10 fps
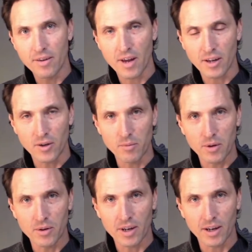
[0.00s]
Thank you,
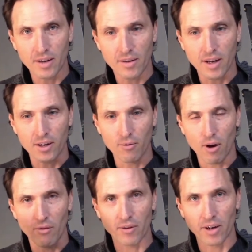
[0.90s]
Munich. Thank you
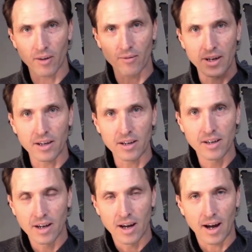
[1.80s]
all for coming.
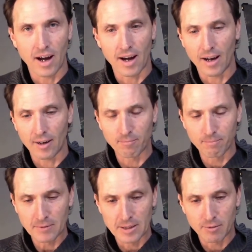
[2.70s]

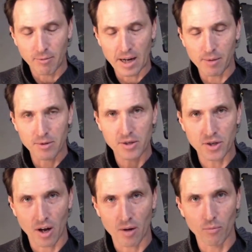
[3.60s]
My name is
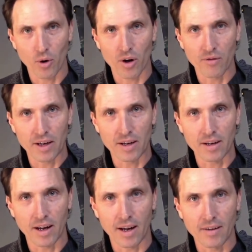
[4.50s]
Sean
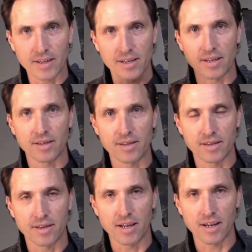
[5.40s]
Boyerbin, and this
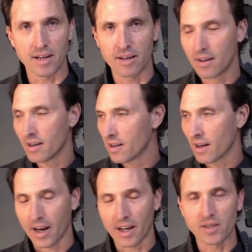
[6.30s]
is the,
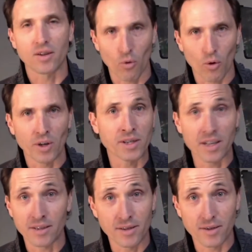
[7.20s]
I guess, the
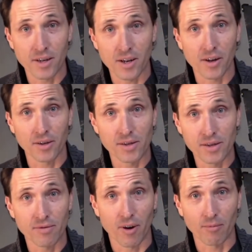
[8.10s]
quarantine
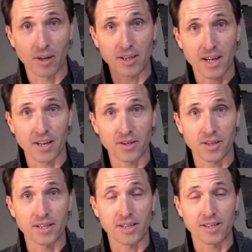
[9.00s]
studios from Los
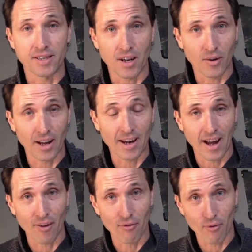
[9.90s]
Angeles. This is Dedo Light,
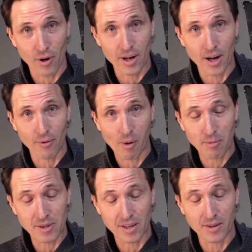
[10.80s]
California. We
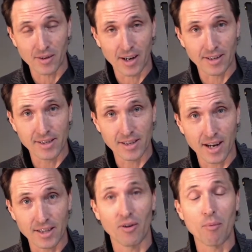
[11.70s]
represent the United
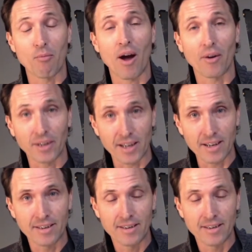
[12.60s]
States very proudly.